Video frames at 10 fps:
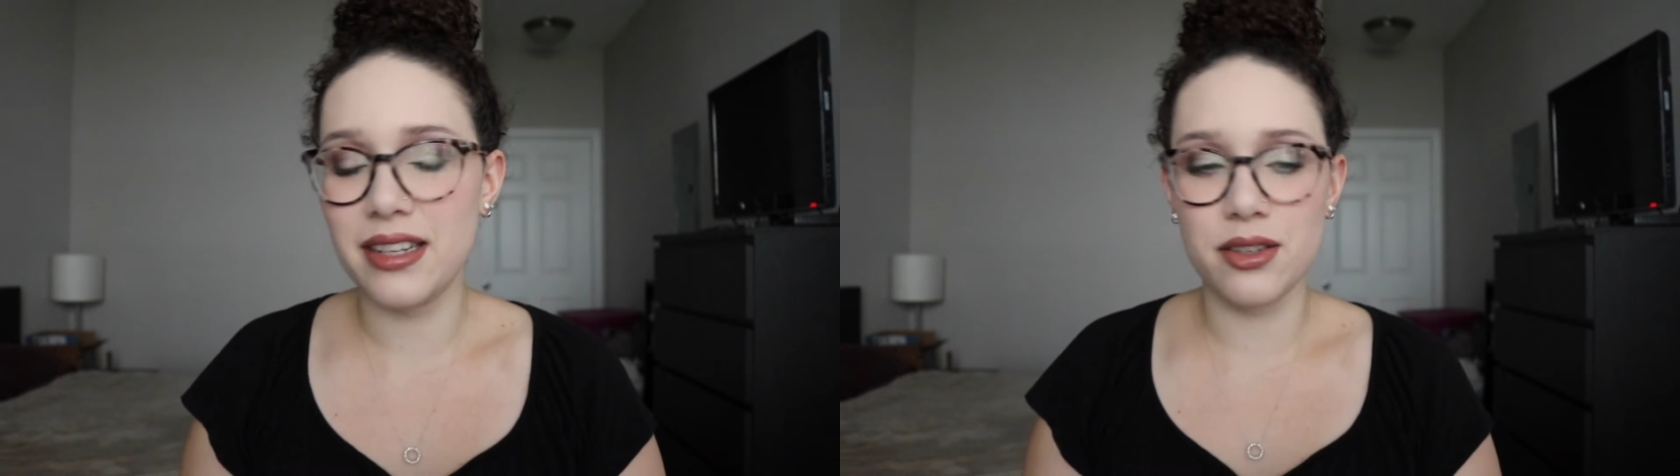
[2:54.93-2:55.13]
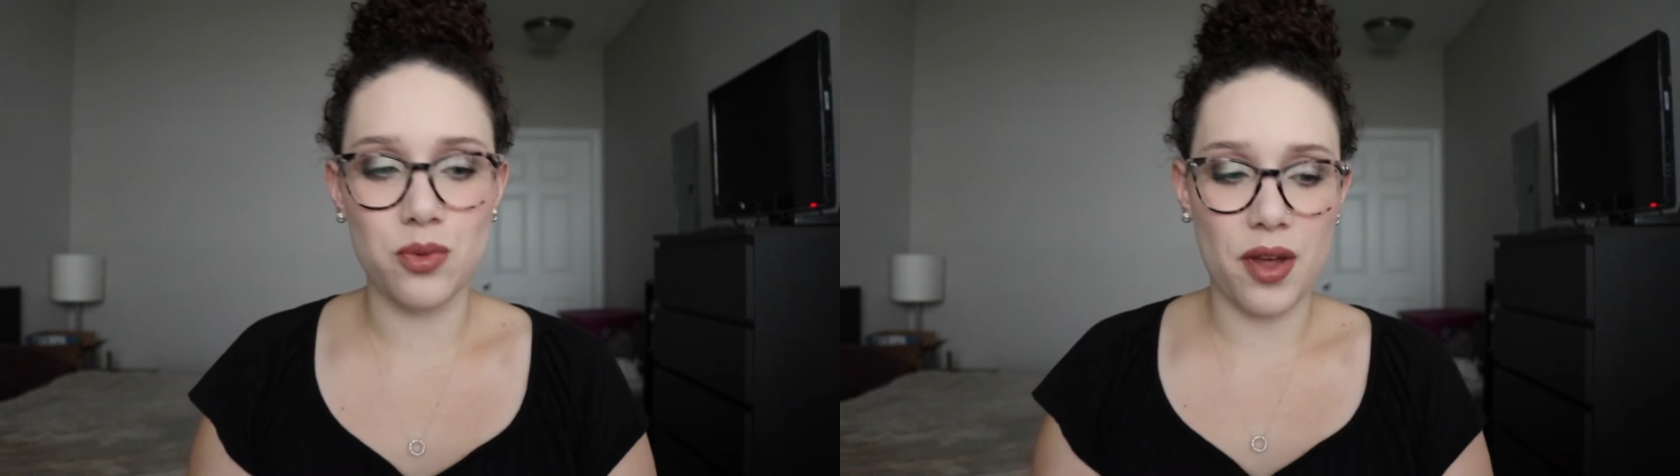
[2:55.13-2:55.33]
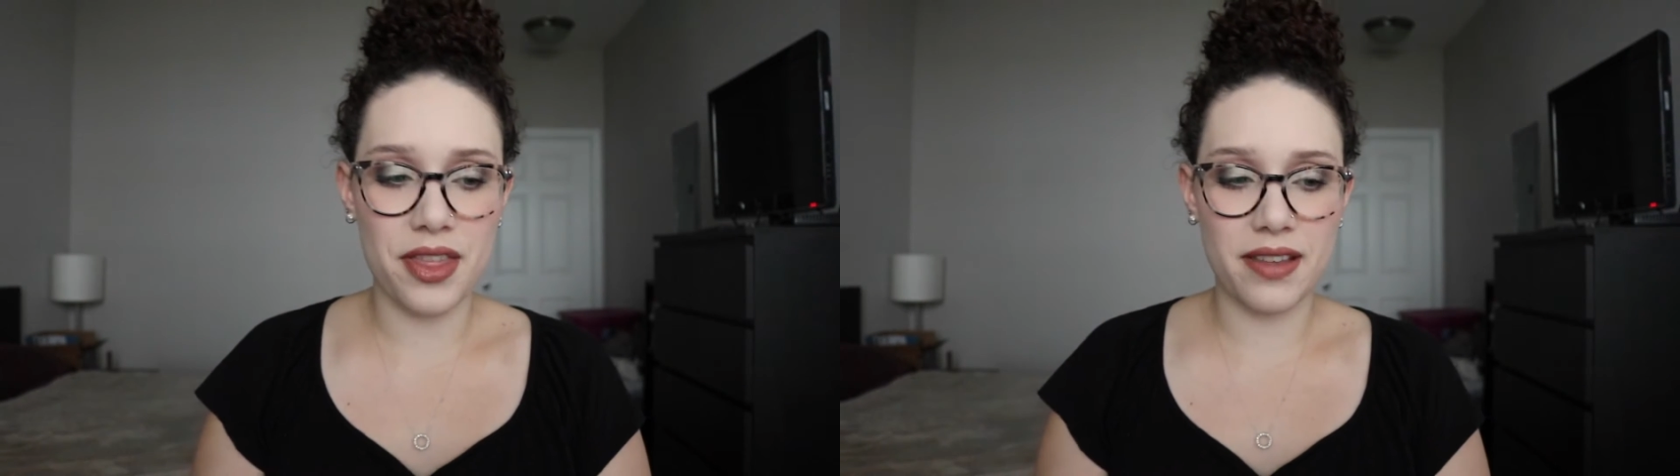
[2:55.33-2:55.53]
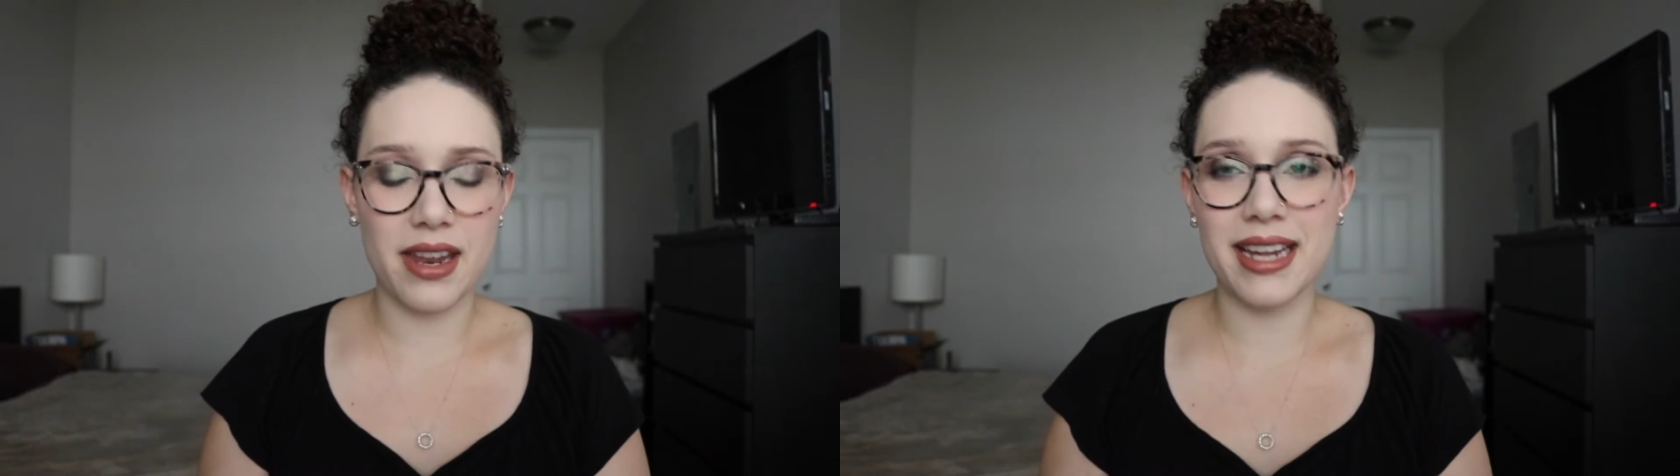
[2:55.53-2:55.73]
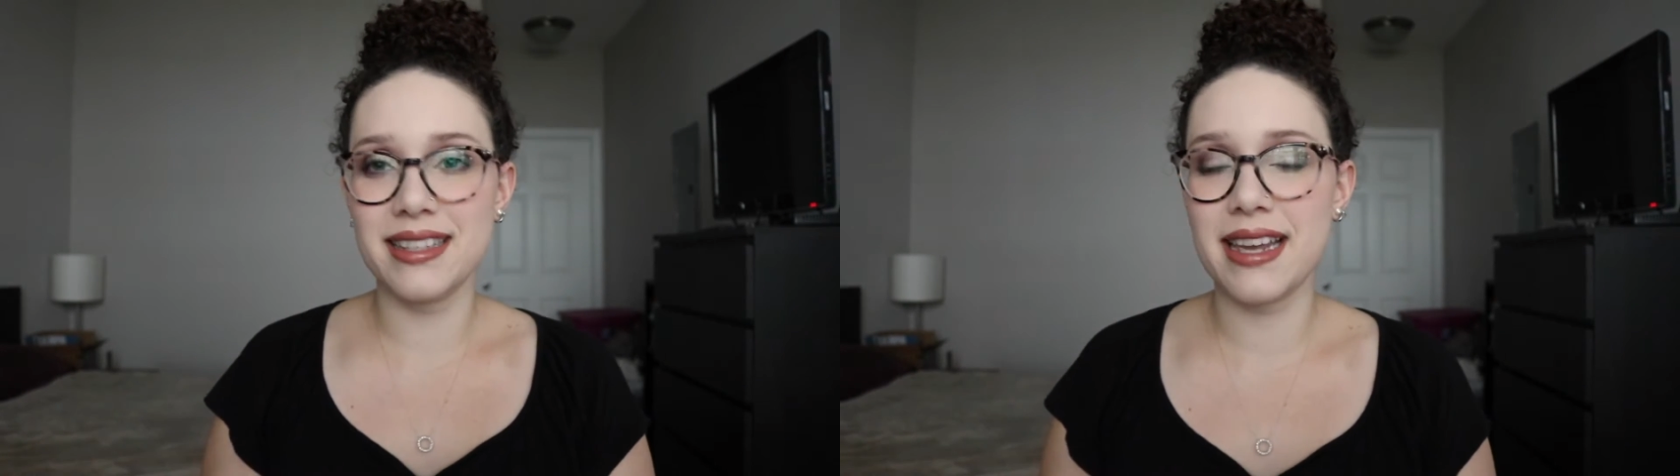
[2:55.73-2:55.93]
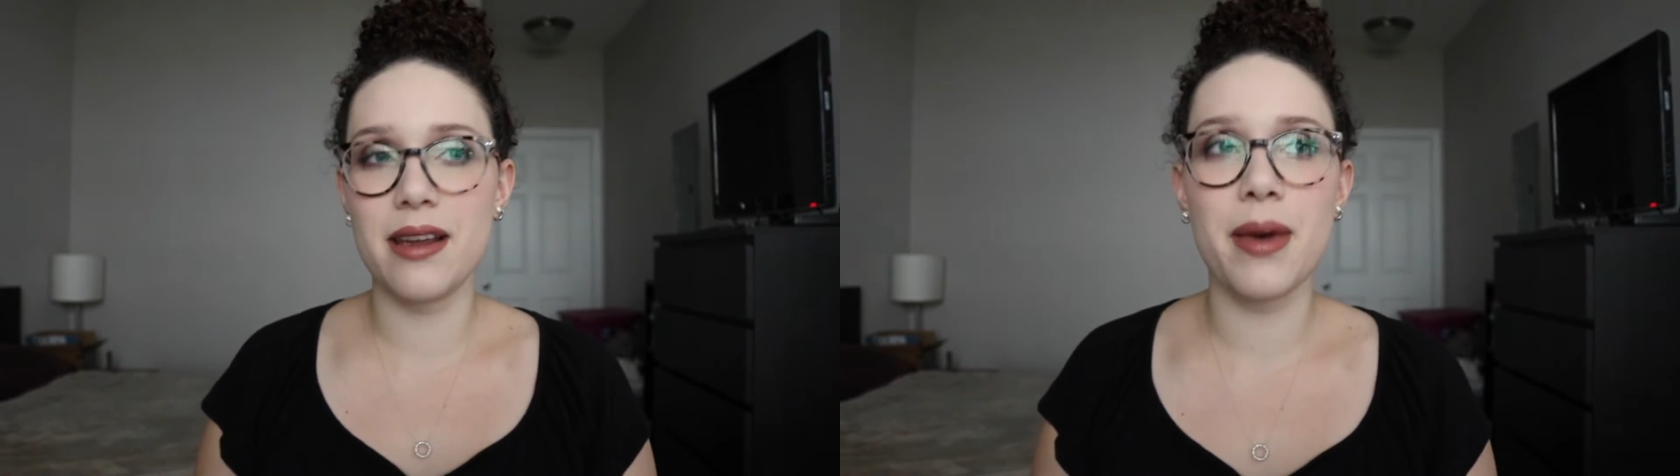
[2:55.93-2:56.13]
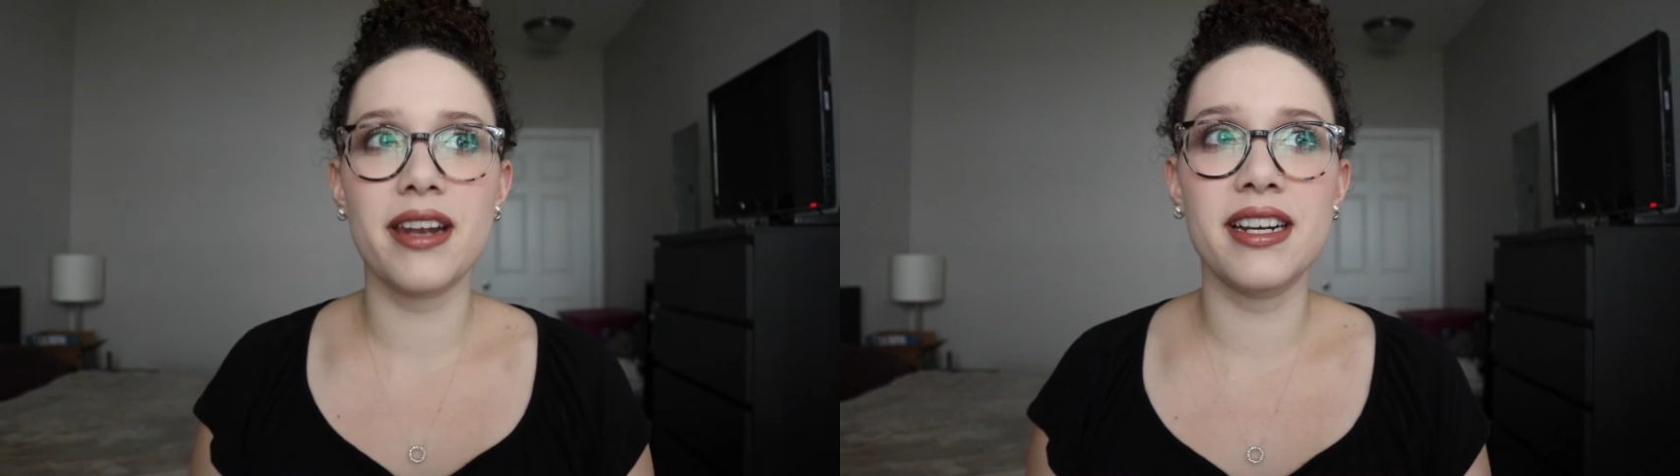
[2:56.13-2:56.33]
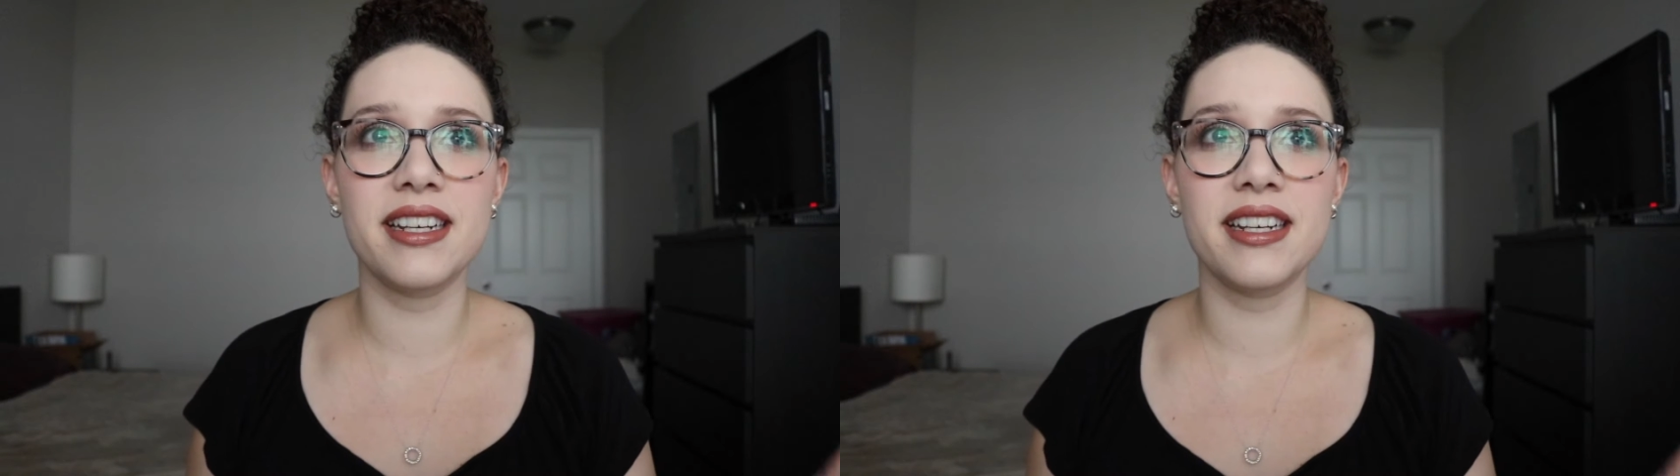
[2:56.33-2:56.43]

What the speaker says: is one thing that I can say about it.